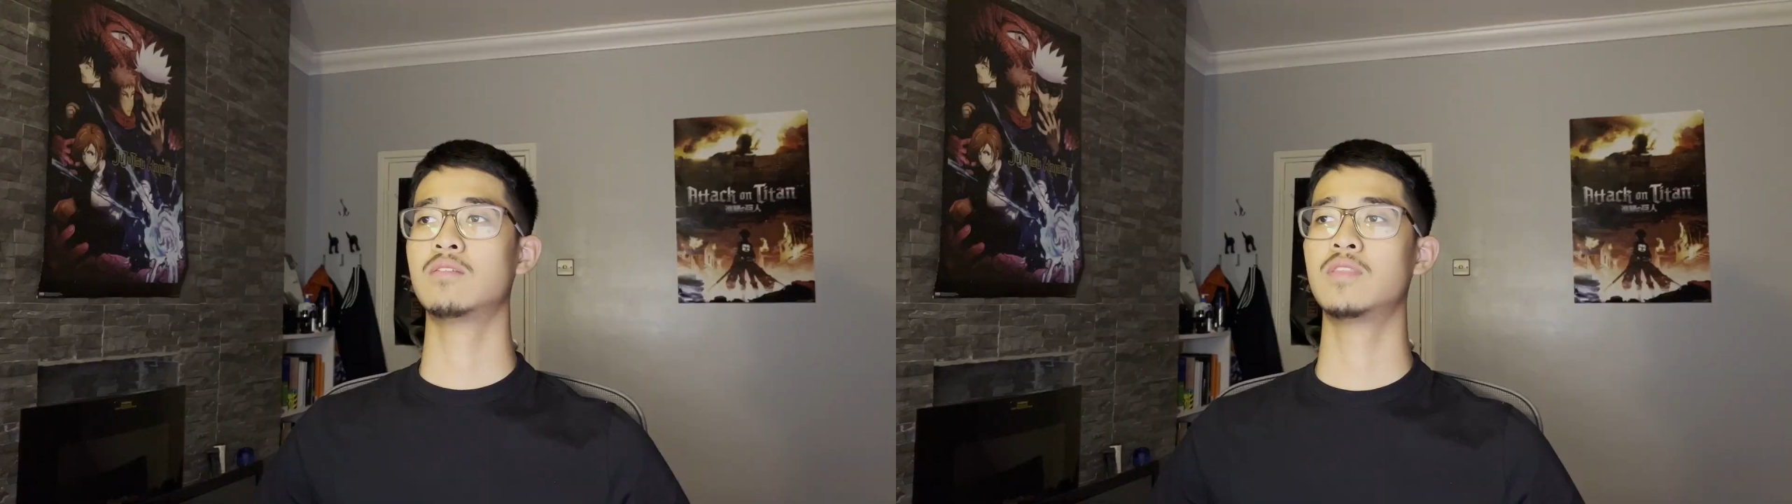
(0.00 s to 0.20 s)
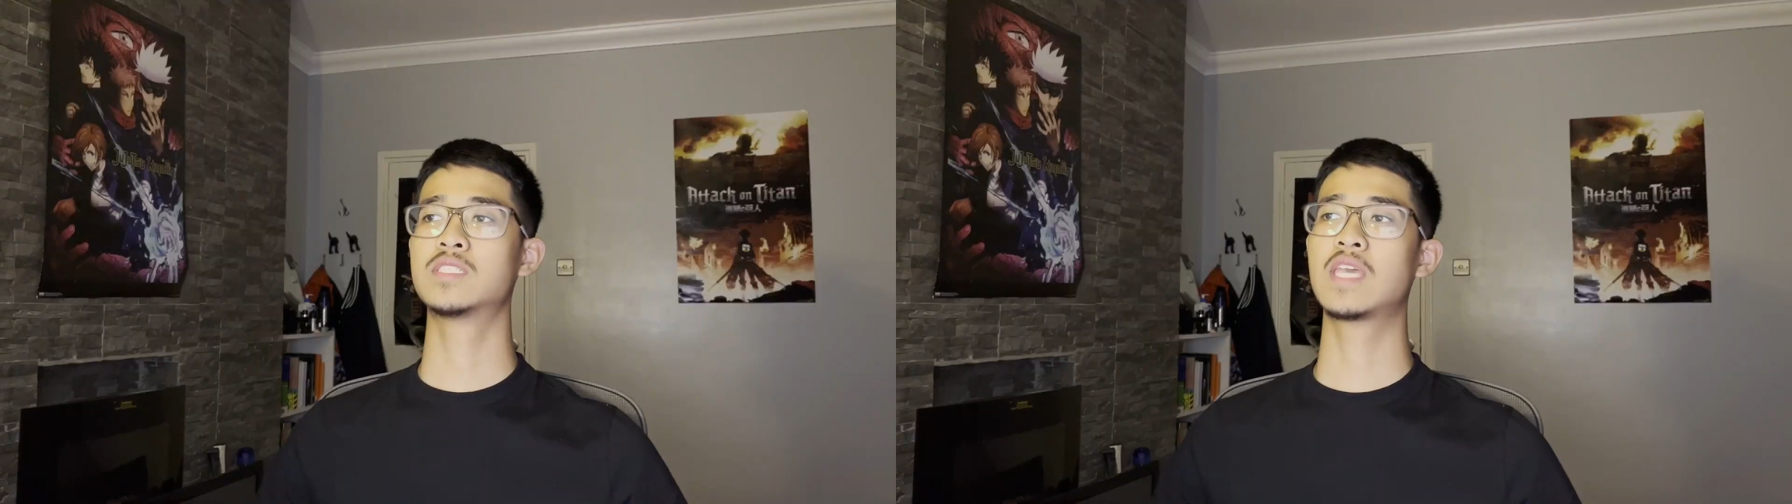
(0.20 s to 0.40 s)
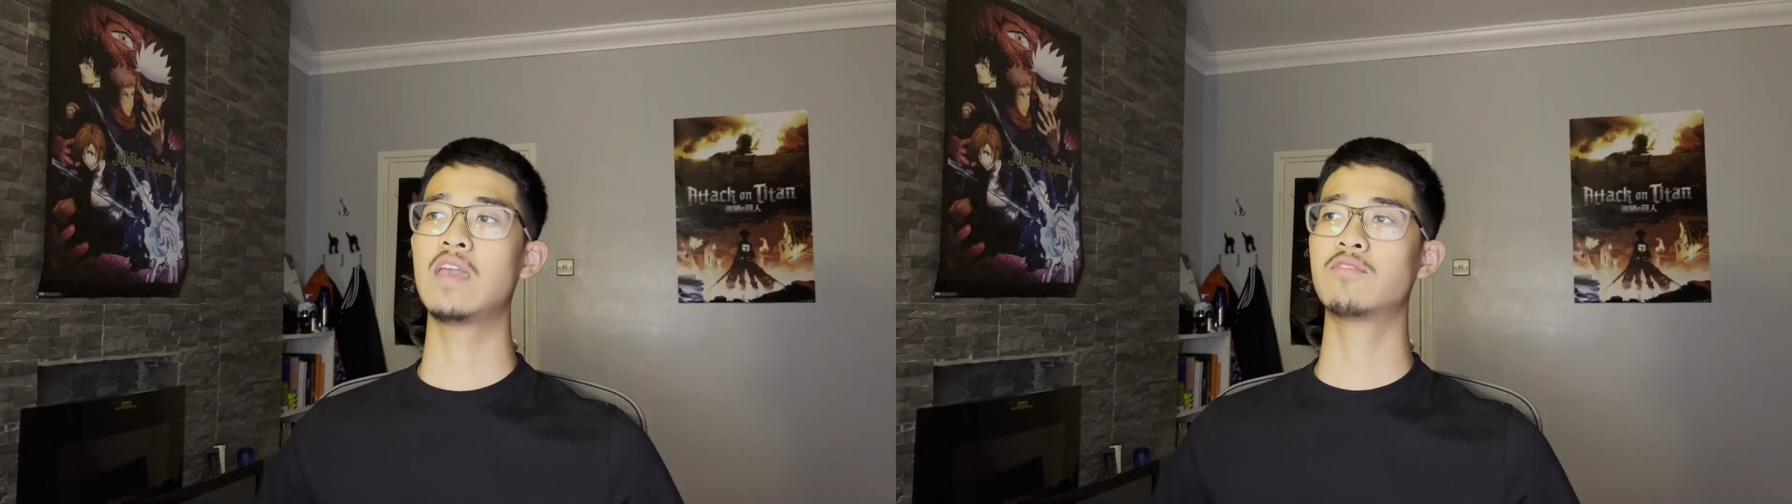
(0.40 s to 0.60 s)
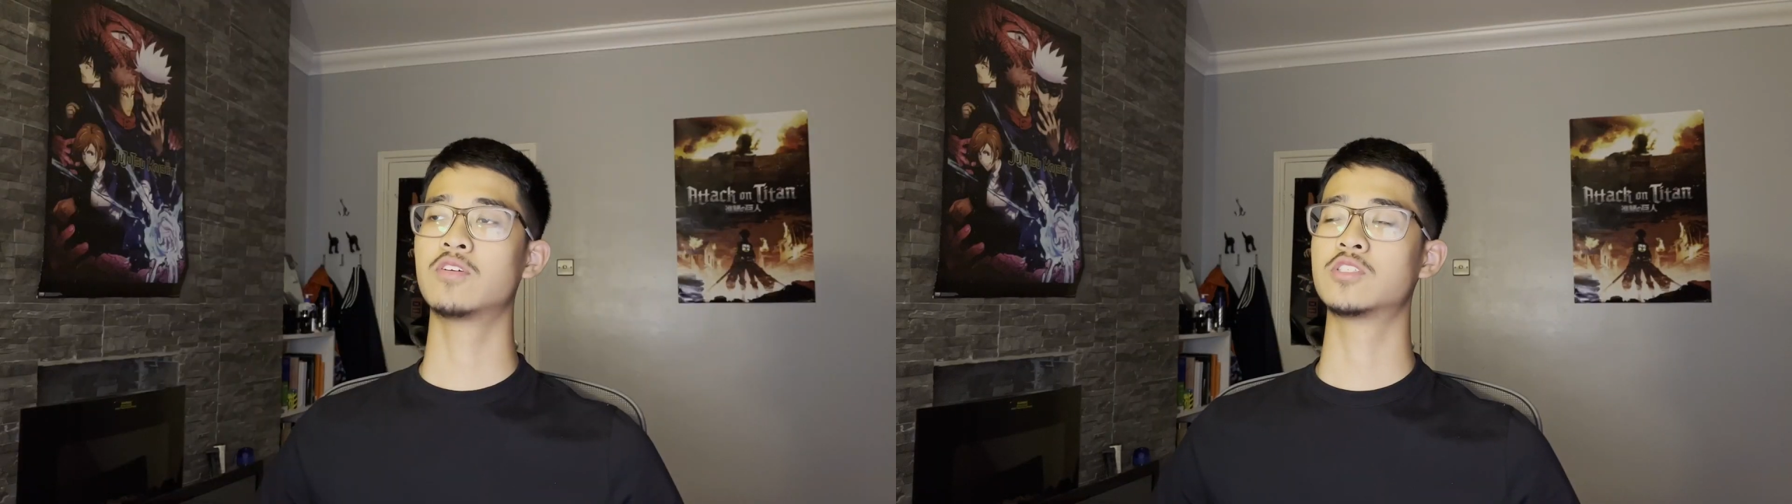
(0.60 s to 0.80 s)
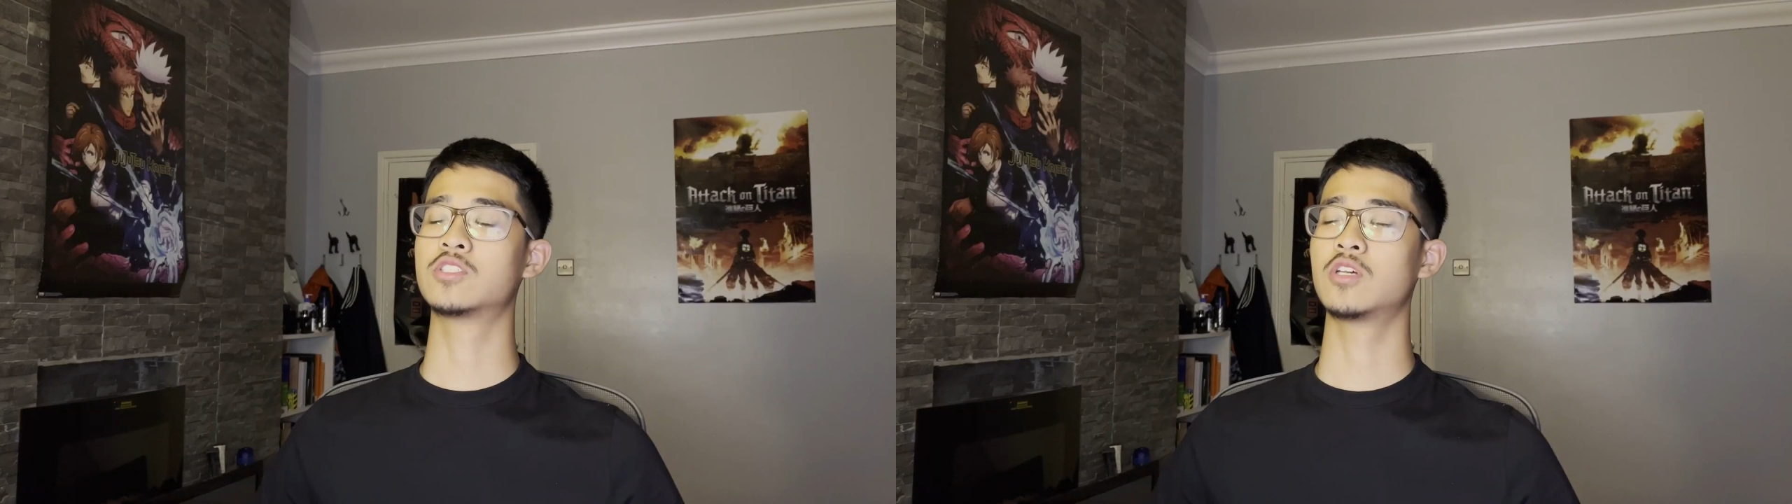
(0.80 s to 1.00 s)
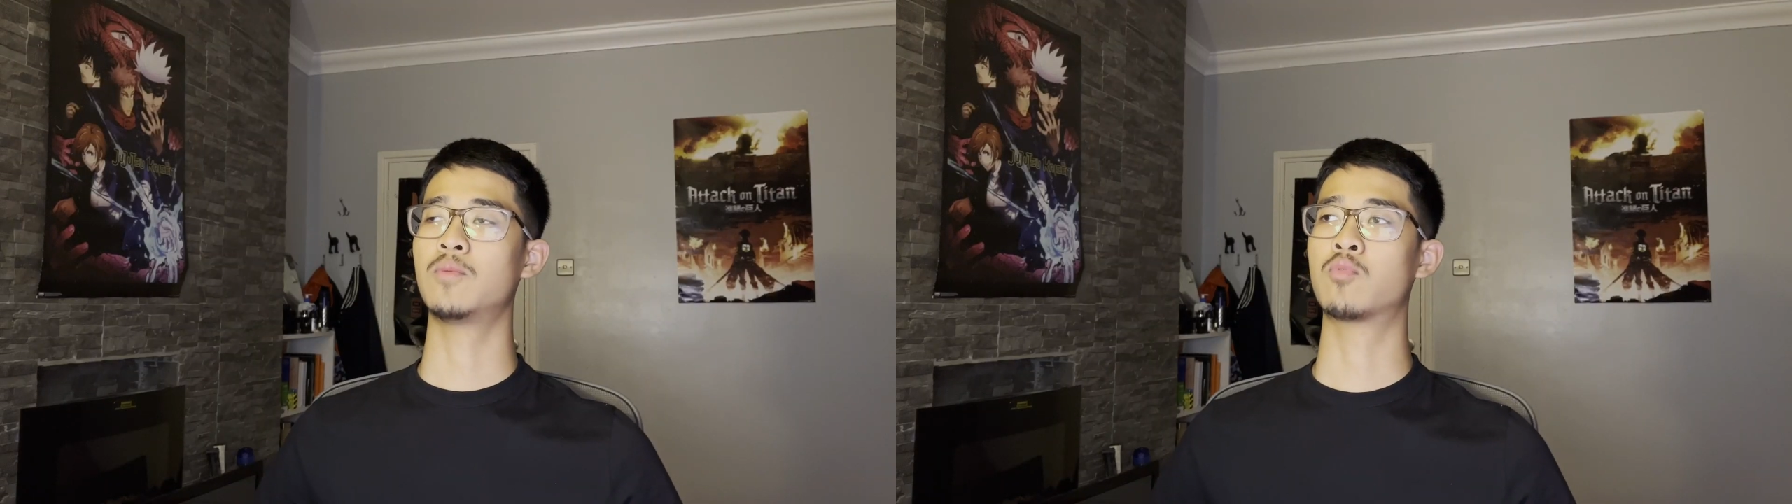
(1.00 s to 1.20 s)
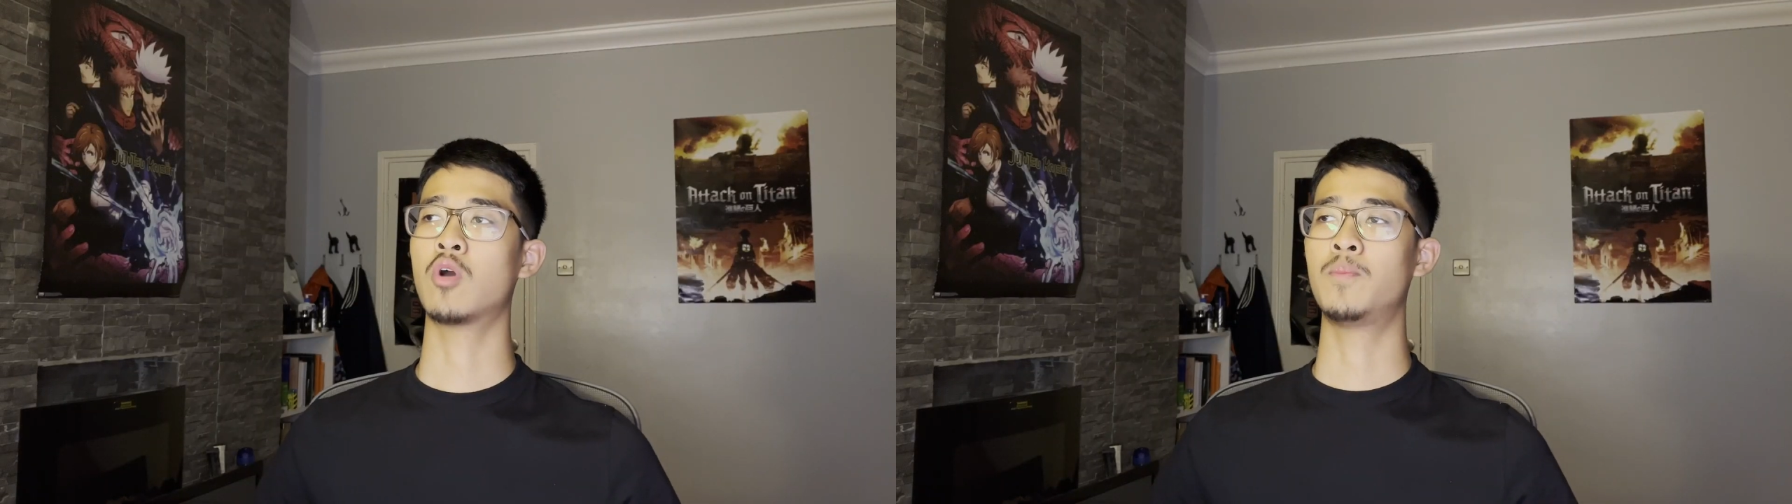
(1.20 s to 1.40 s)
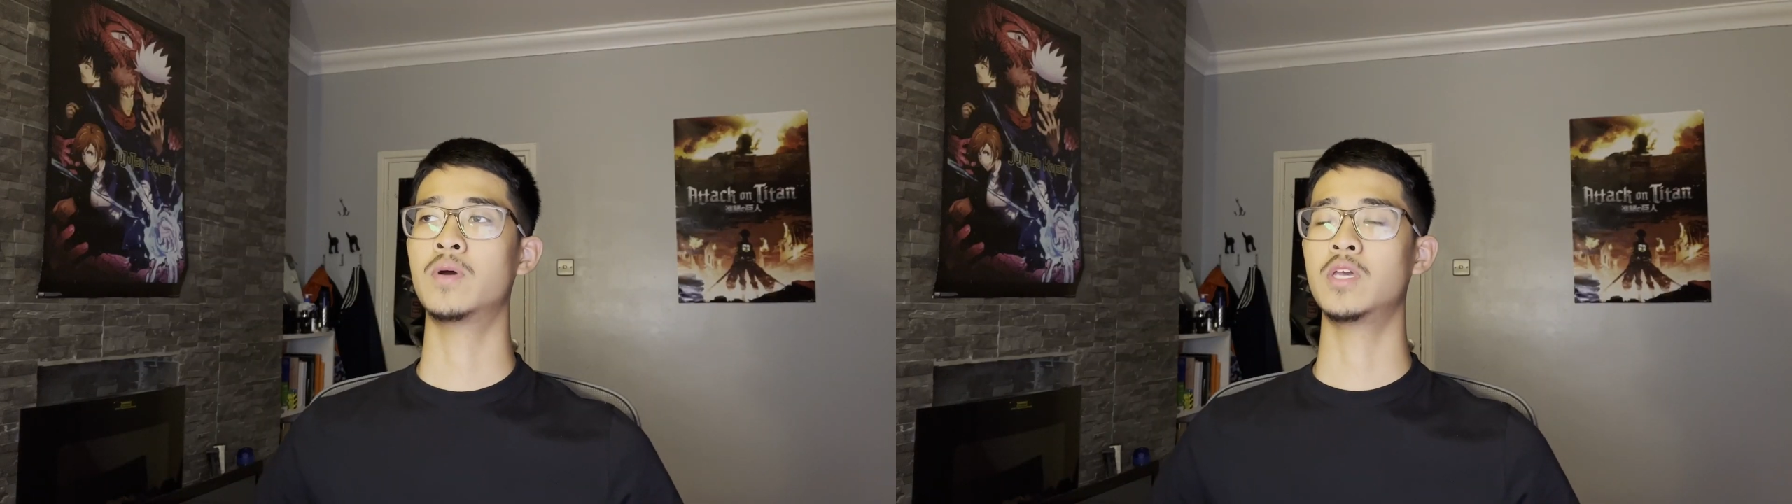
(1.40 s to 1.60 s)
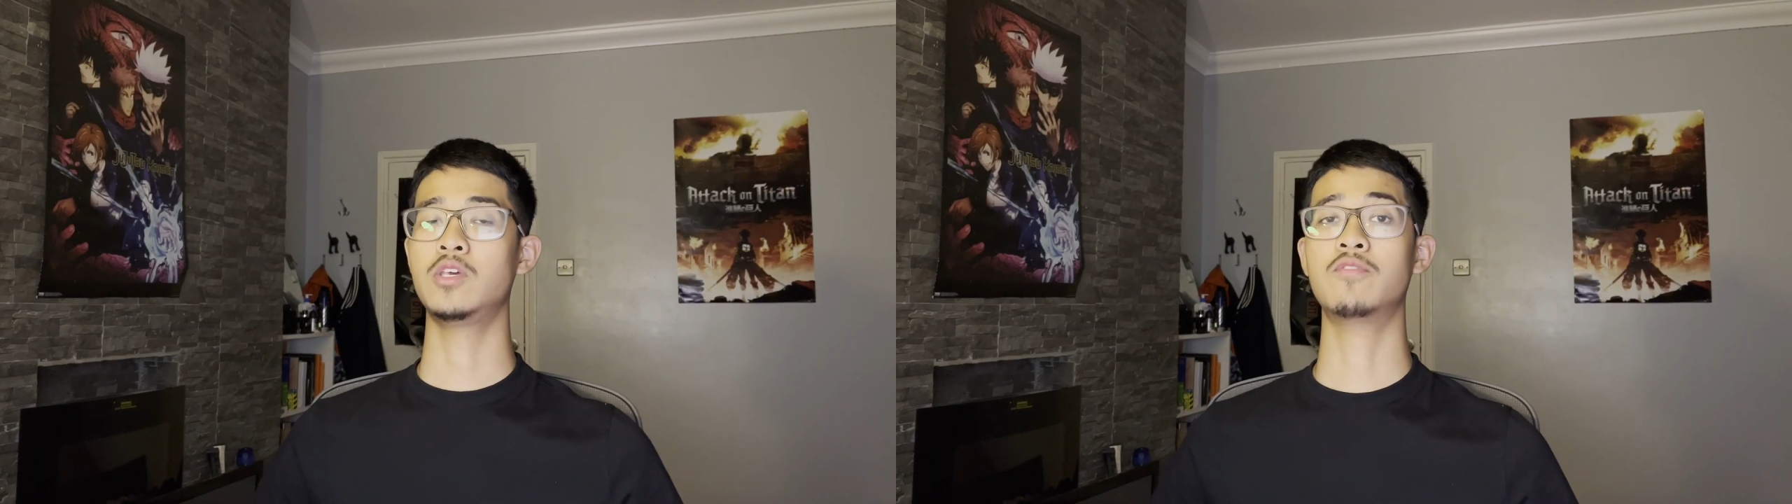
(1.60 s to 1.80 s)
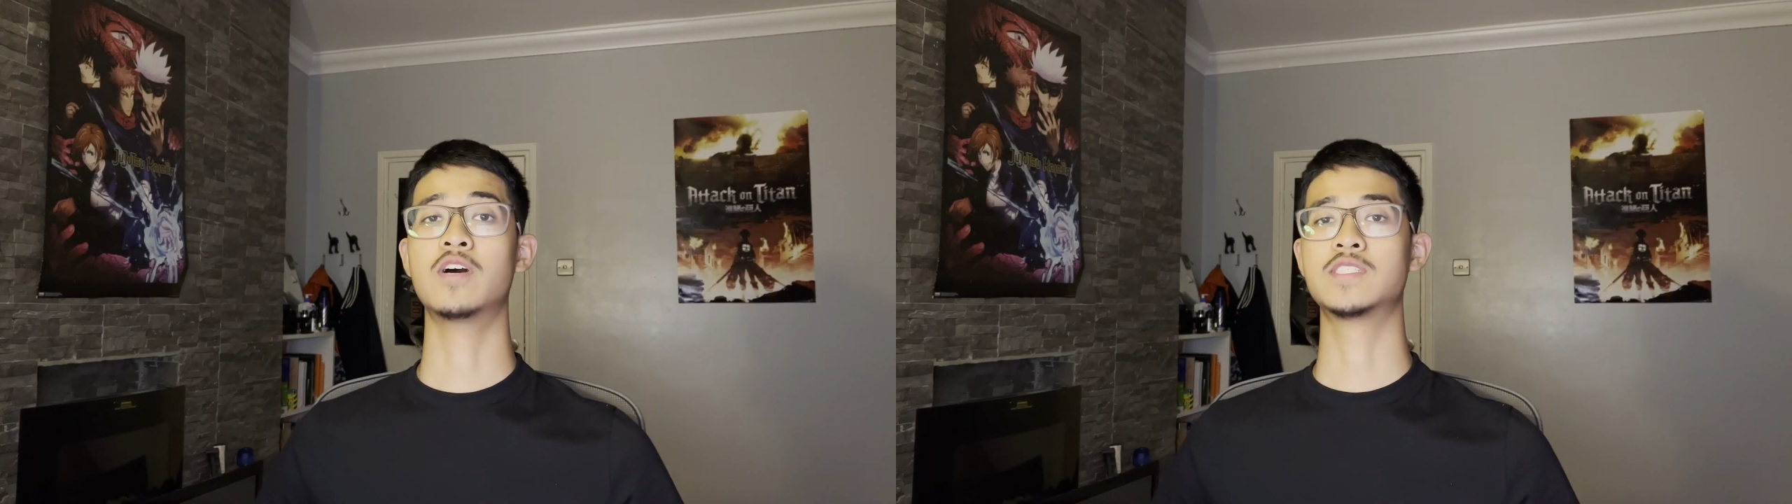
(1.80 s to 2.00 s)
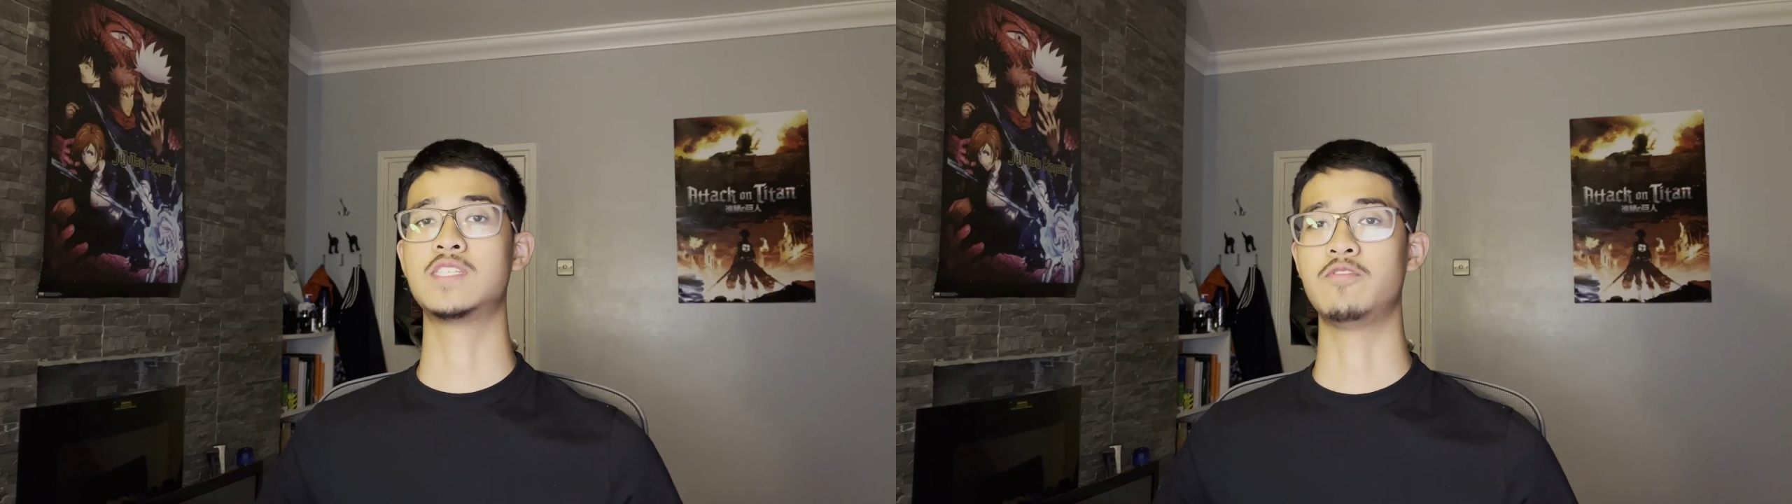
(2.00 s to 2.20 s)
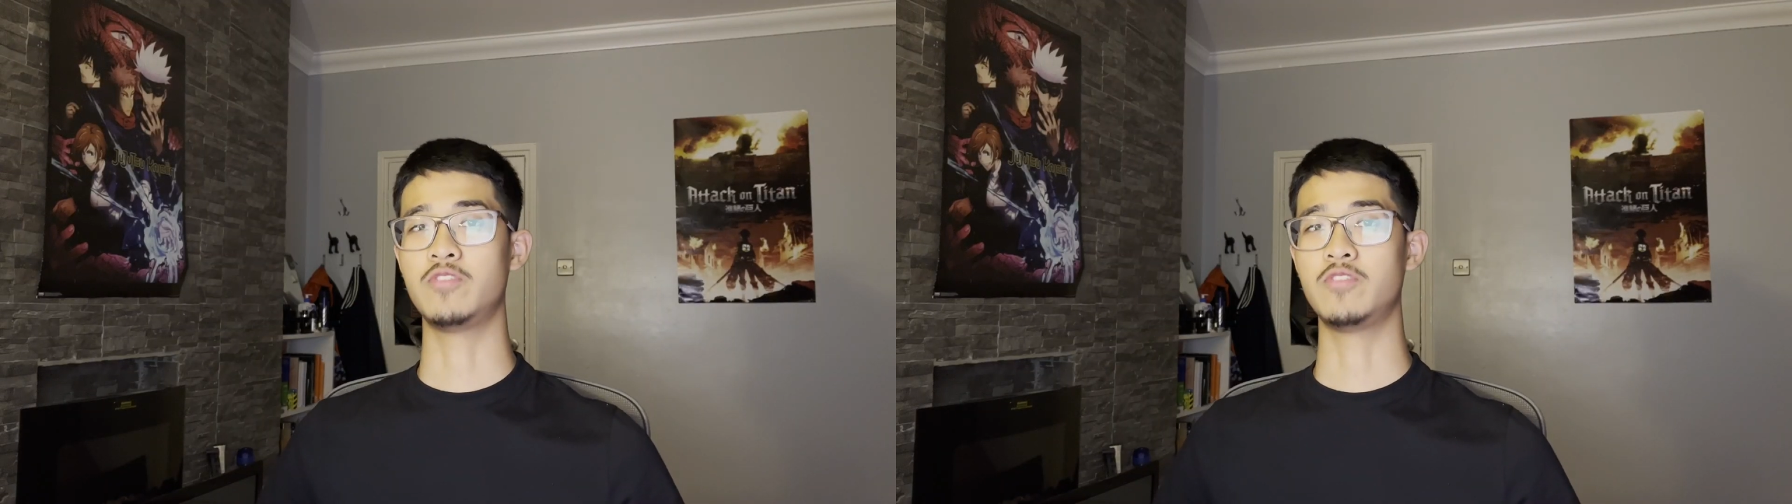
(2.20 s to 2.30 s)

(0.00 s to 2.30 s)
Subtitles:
This gave us a proper university